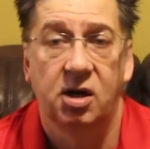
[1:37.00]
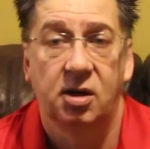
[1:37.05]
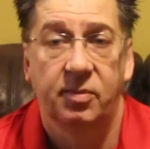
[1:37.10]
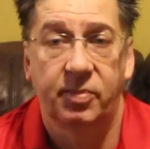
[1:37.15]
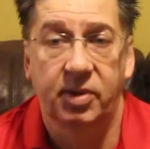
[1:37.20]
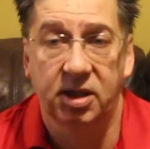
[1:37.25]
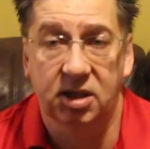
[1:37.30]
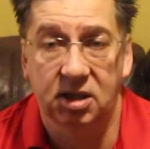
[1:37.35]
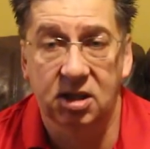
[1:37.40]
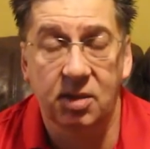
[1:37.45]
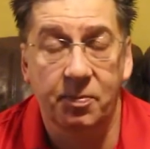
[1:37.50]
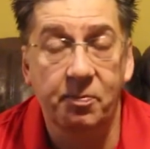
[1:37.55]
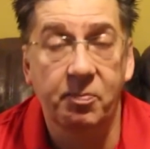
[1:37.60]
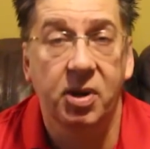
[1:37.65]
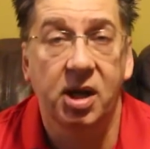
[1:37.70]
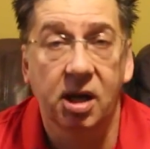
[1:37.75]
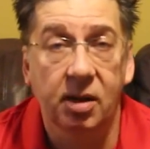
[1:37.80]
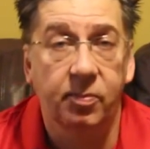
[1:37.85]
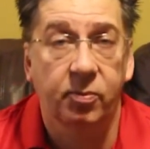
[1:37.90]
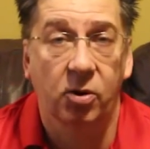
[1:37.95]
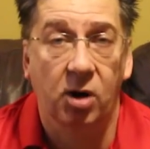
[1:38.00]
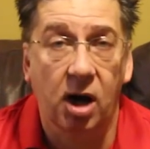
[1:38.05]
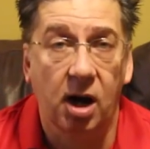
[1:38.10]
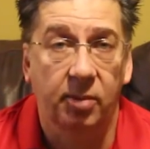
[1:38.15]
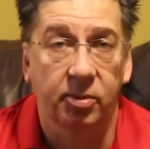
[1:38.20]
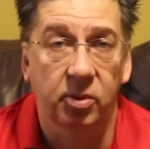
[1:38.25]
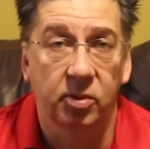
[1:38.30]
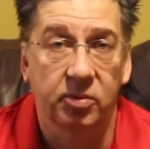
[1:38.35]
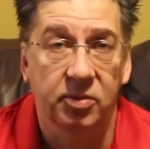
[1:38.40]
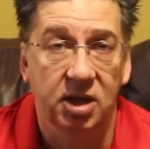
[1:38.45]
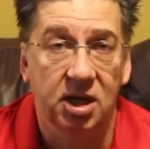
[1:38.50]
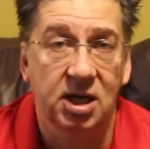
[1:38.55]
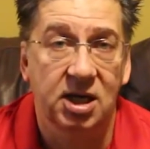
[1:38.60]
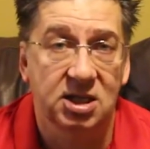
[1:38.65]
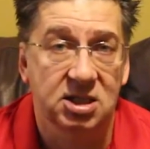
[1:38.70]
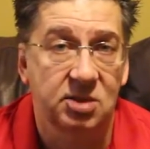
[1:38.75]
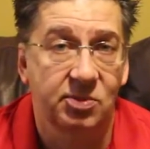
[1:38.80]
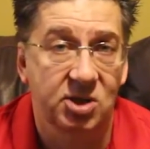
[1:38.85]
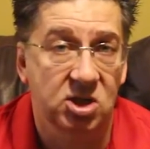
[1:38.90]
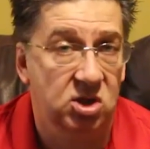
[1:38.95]
but the big problem that
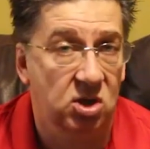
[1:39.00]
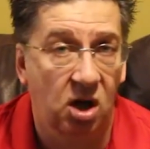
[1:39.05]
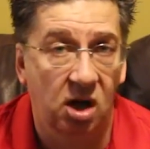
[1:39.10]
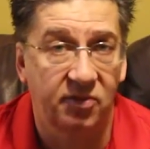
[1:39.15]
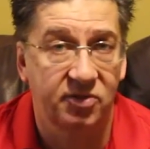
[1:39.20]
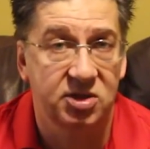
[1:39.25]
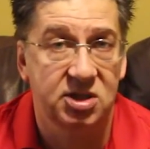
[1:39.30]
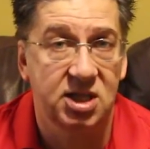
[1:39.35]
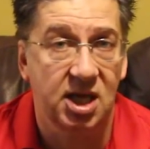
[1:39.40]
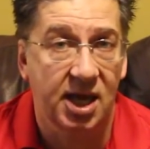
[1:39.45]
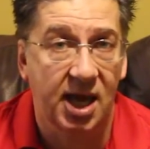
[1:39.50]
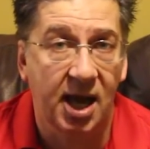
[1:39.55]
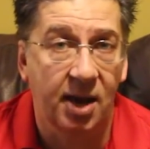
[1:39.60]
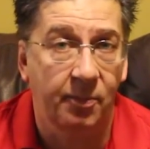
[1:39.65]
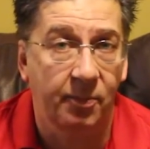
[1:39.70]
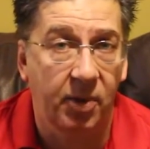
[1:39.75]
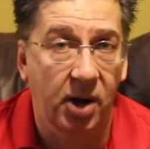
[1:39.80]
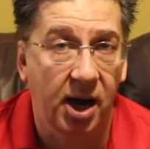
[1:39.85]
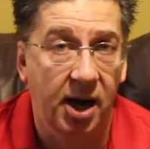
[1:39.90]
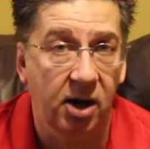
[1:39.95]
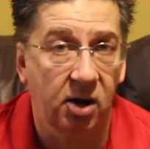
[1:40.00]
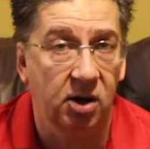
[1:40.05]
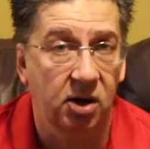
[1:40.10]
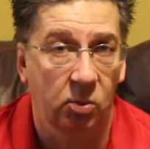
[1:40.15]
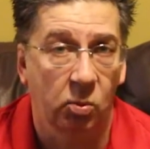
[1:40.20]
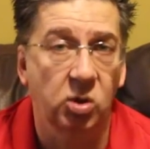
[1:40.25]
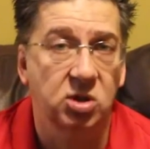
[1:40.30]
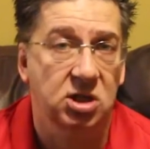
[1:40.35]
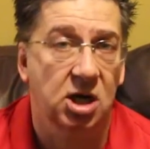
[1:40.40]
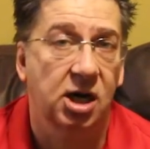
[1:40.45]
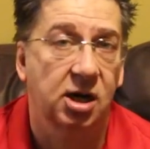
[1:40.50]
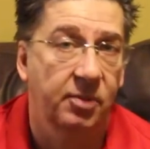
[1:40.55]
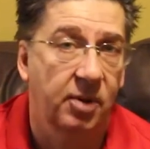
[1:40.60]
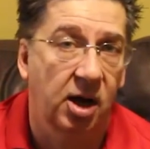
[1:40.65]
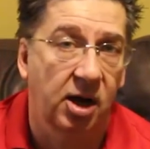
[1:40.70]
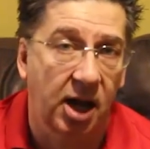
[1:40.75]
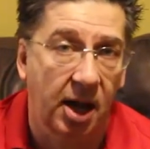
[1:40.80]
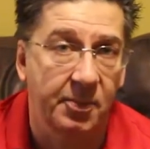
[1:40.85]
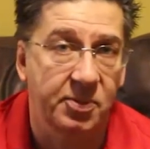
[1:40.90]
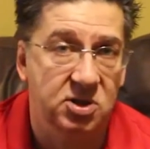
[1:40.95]
needs to be solved is the Empire, and we're talking
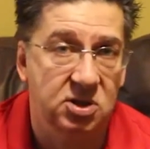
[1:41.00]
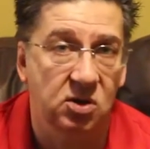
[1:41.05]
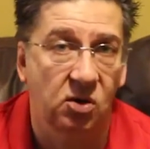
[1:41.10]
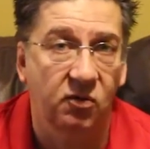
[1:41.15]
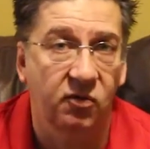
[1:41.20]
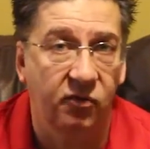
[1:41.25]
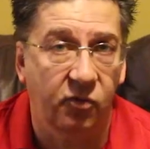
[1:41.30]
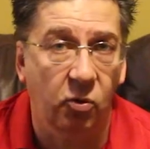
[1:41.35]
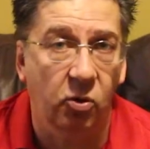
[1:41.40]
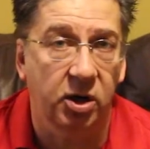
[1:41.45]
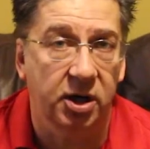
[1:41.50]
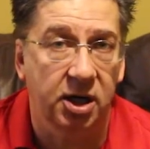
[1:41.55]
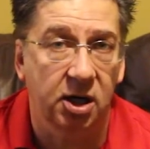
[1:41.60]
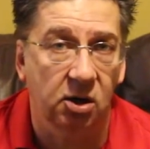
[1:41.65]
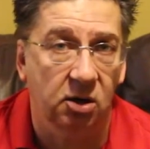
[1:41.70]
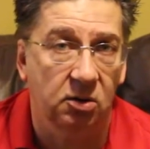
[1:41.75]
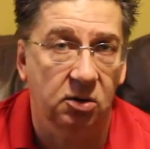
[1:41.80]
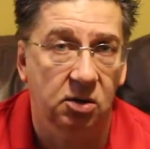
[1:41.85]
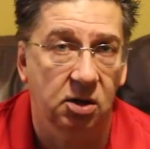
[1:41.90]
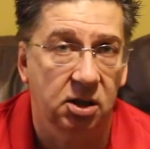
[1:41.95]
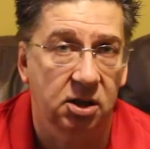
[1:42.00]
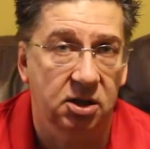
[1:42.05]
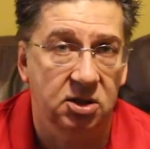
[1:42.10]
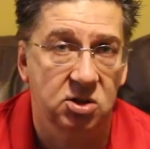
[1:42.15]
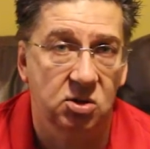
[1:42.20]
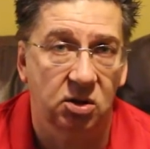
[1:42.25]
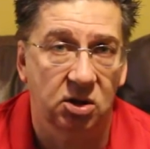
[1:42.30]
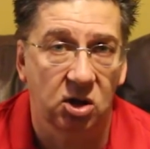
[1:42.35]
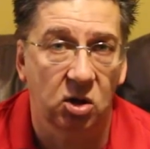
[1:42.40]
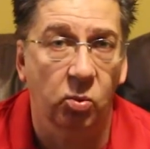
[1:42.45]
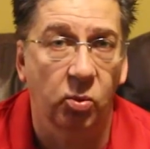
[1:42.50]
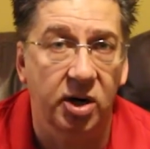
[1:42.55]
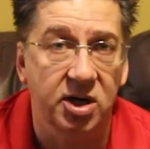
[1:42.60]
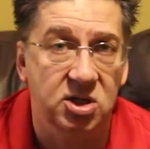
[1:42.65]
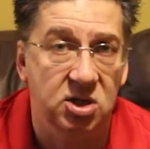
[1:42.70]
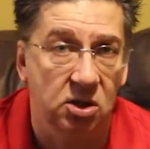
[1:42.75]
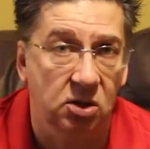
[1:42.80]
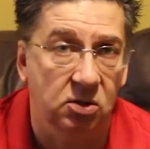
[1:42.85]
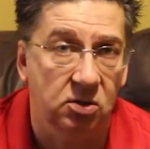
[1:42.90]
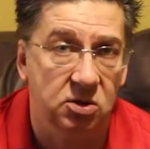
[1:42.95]
about episode 4 here, it's sort of the
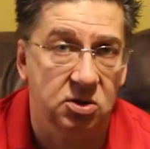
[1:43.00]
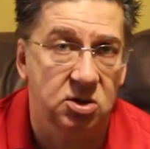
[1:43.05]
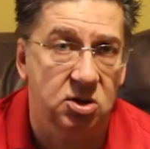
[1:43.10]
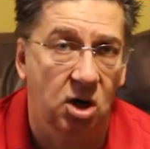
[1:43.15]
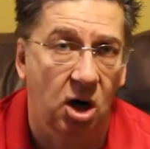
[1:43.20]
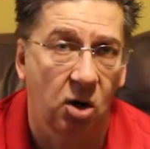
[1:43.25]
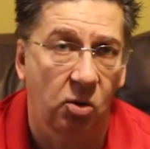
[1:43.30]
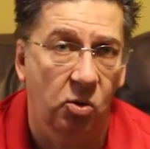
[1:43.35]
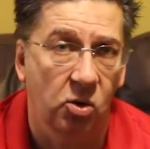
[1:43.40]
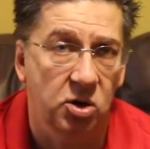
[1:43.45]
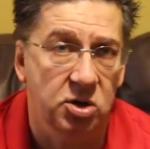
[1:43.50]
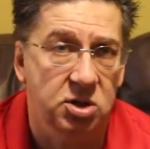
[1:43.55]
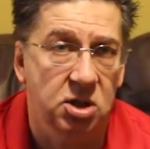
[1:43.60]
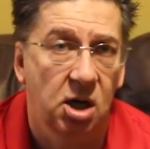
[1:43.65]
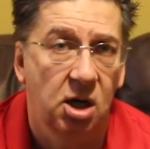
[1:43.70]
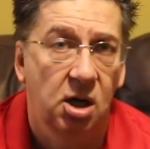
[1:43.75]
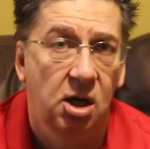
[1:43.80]
original Star Wars.